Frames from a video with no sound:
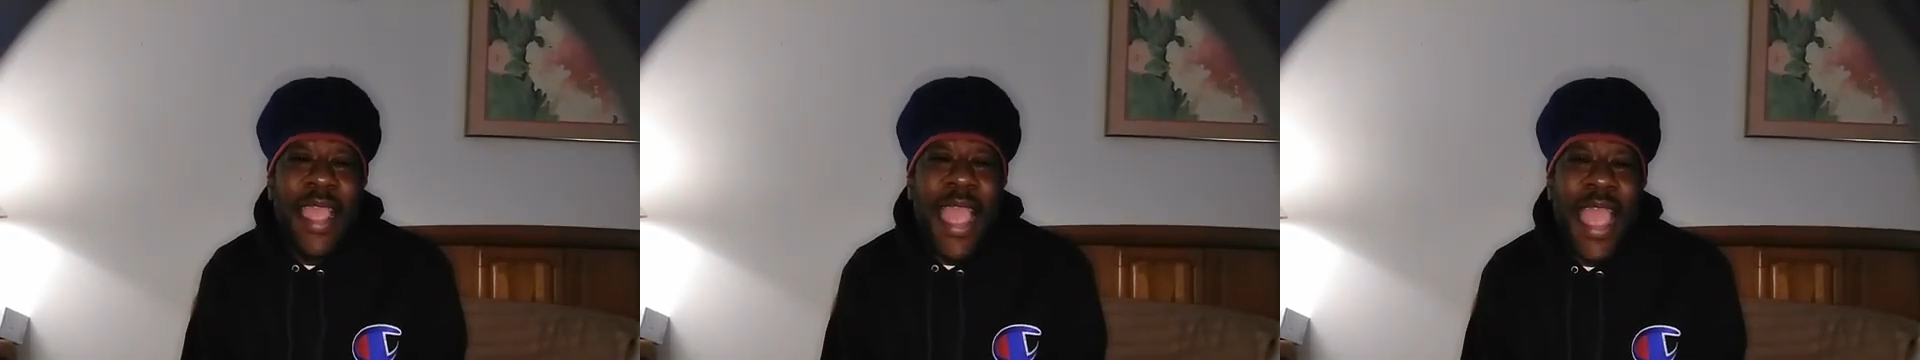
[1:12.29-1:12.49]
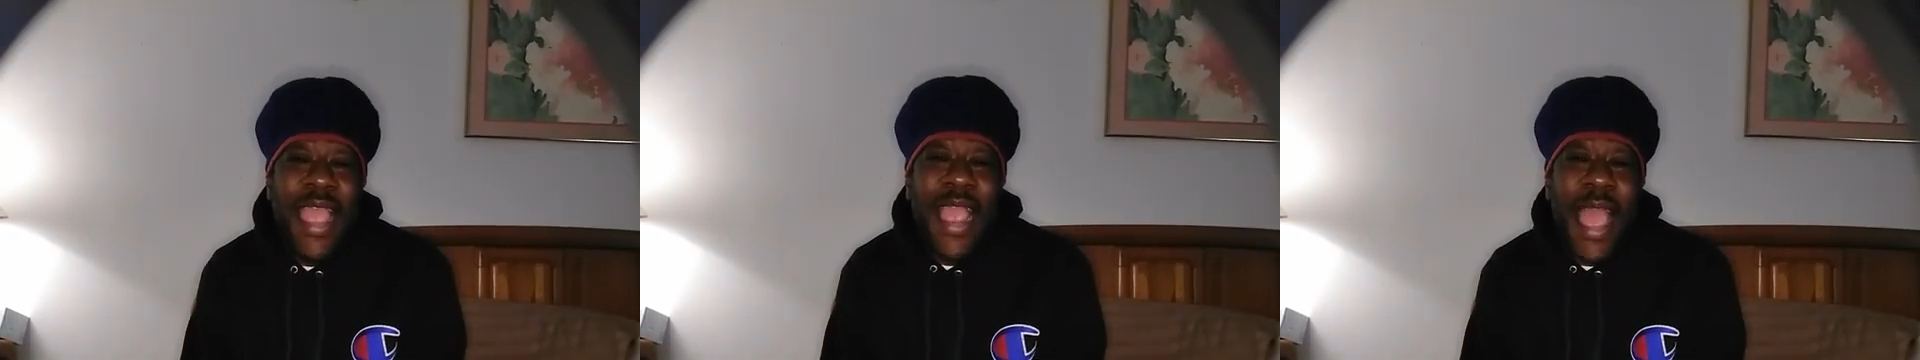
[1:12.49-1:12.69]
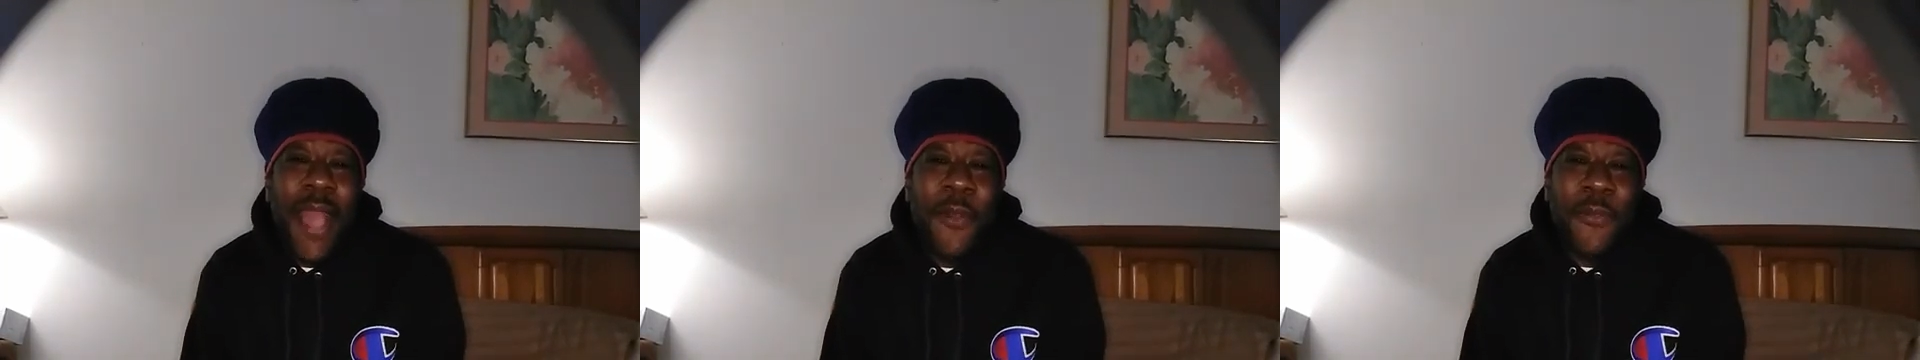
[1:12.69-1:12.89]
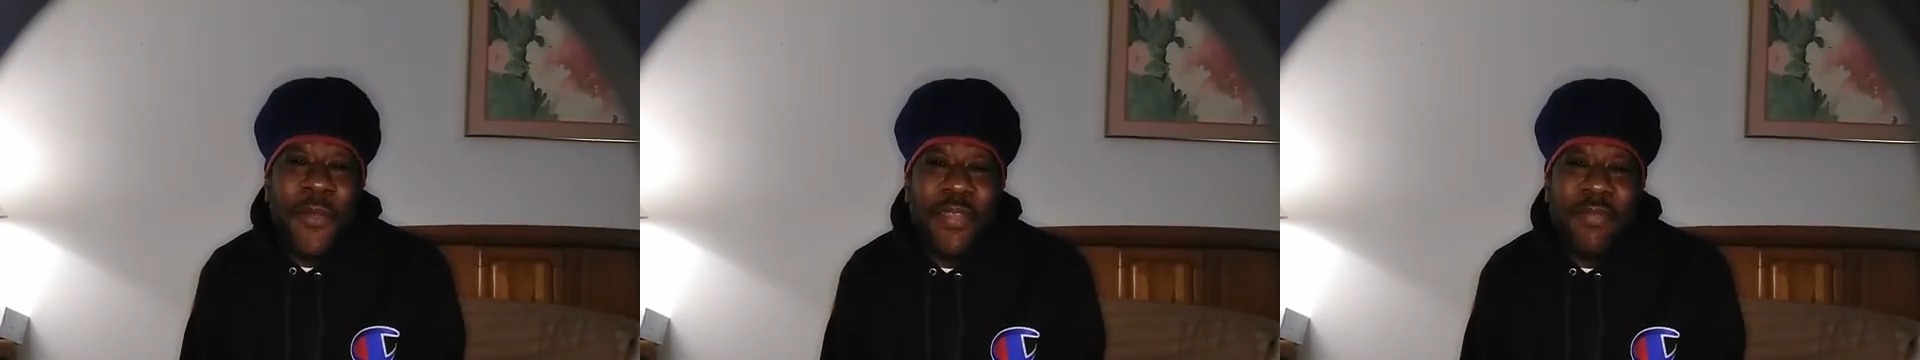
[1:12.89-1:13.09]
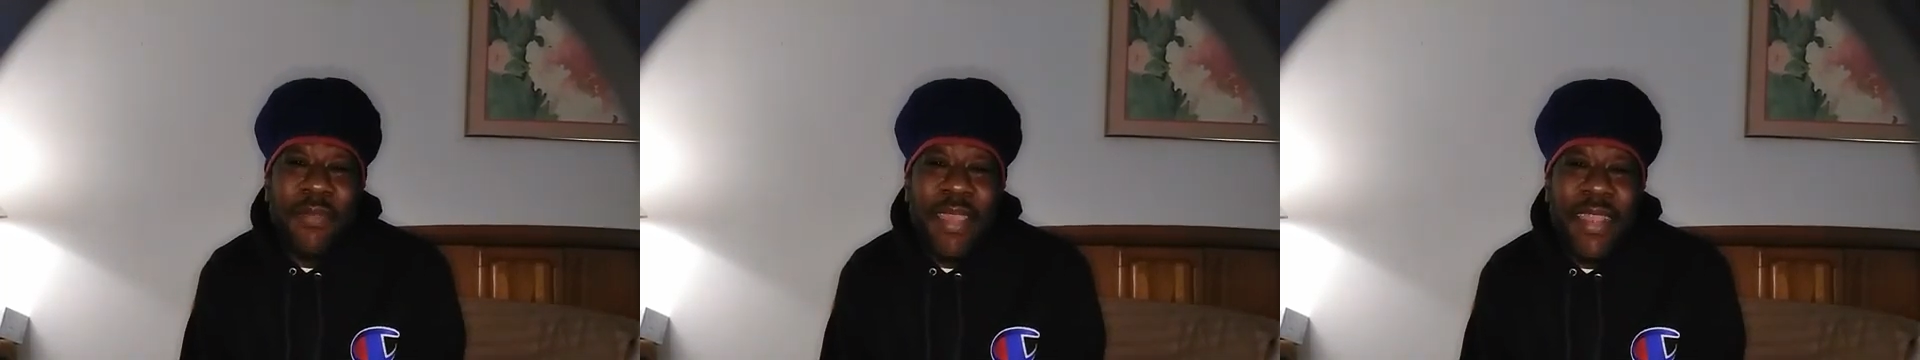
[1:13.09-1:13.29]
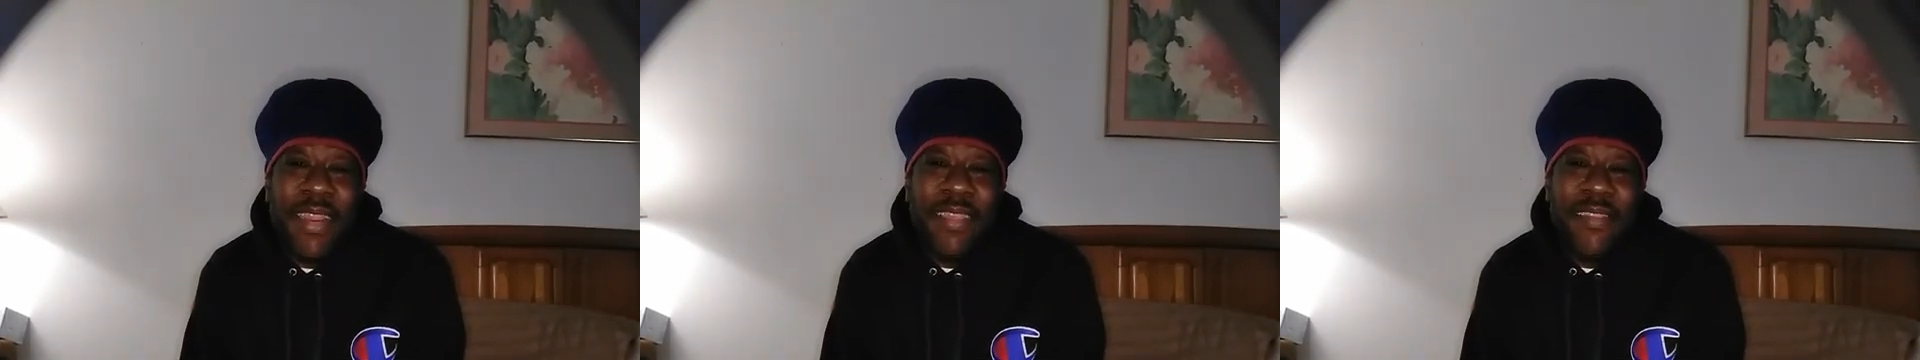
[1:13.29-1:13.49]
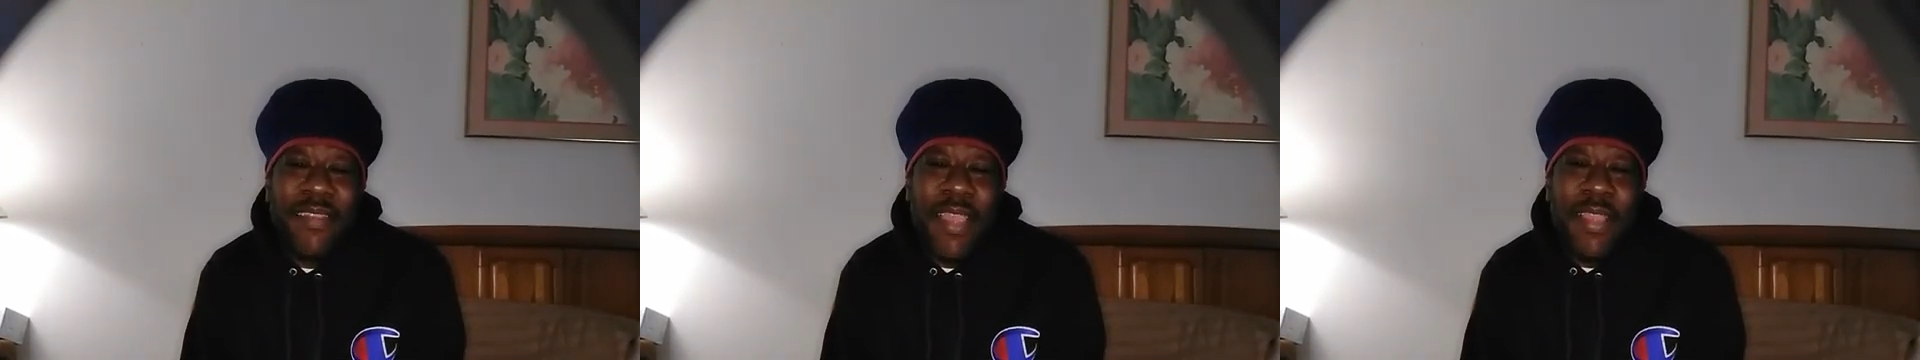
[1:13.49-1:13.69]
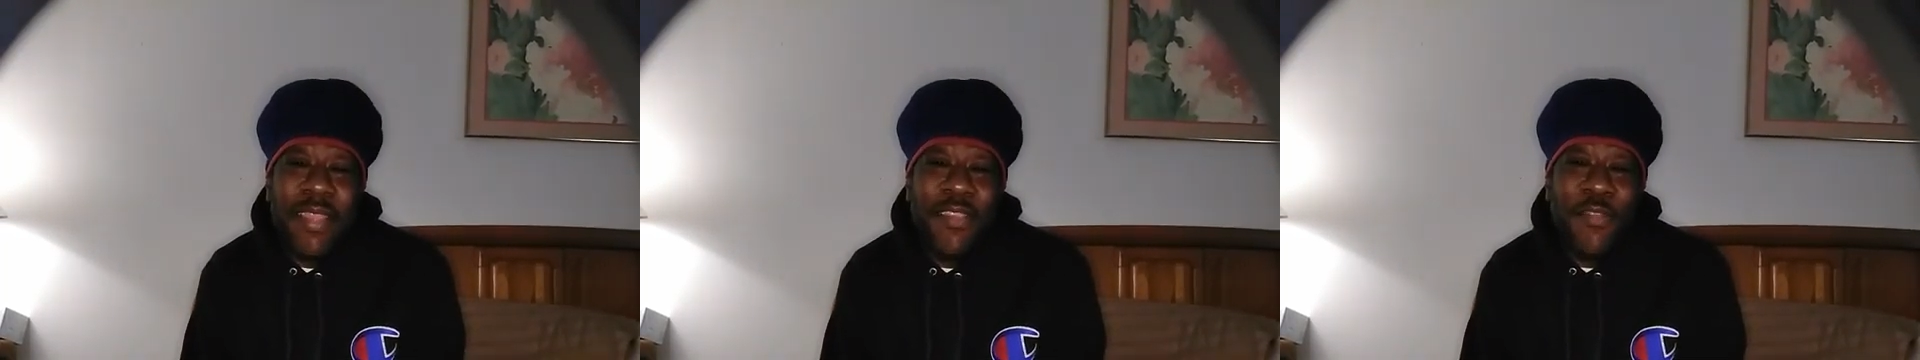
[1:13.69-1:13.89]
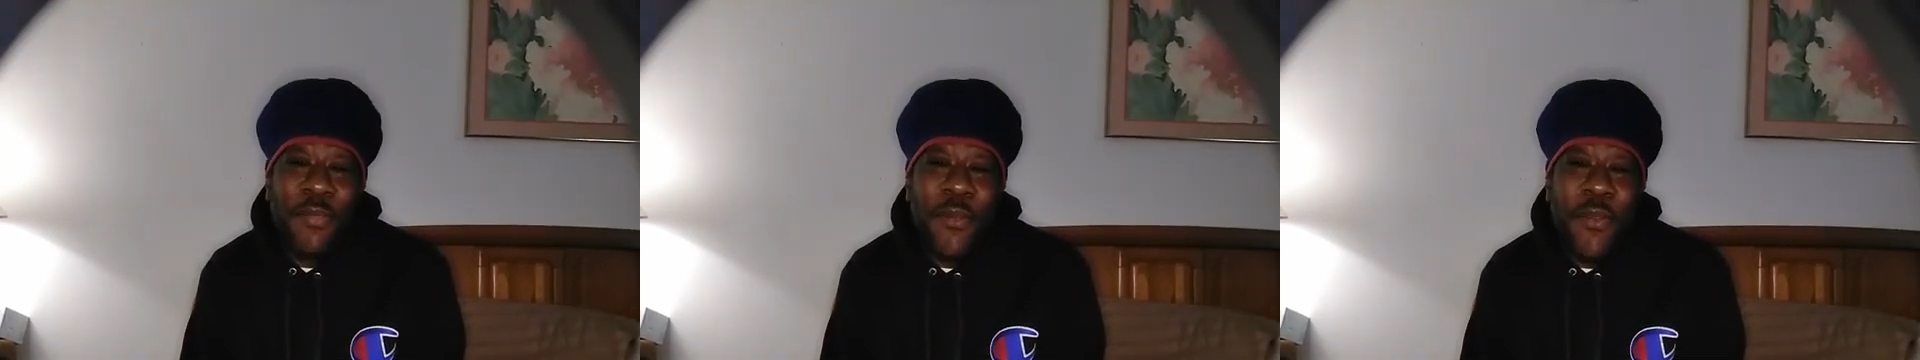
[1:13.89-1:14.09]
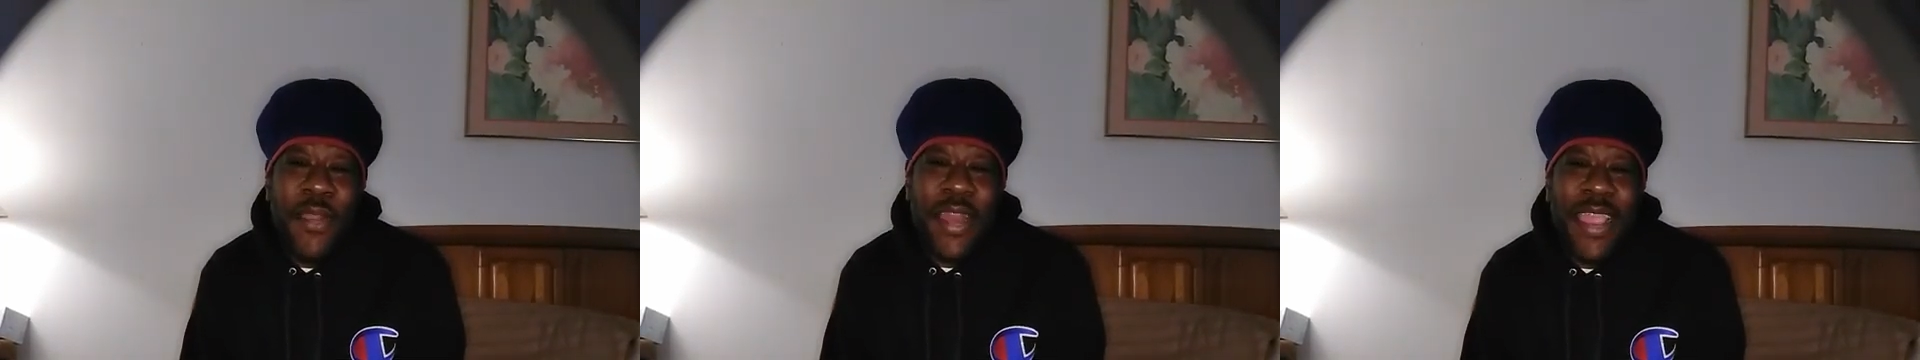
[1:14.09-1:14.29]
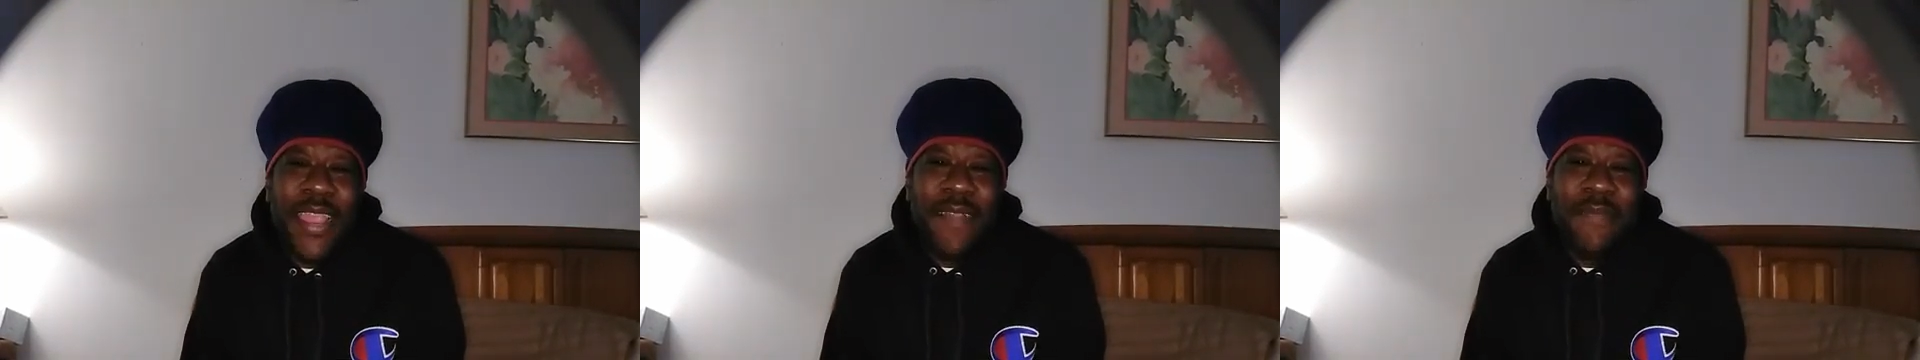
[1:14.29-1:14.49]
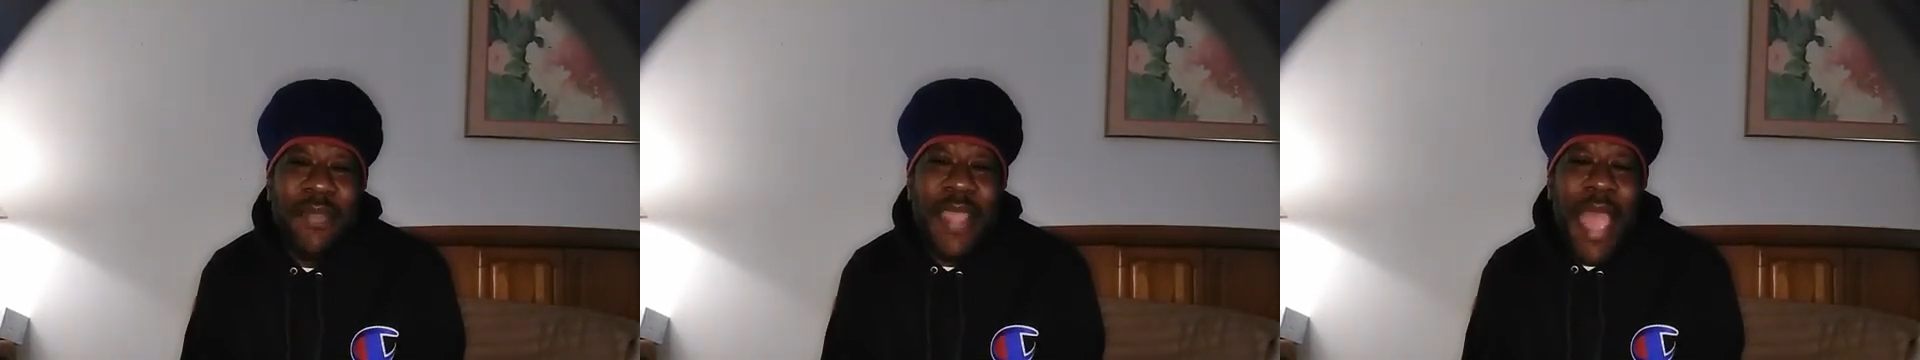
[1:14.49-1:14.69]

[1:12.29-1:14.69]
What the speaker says: hang out with me this morning.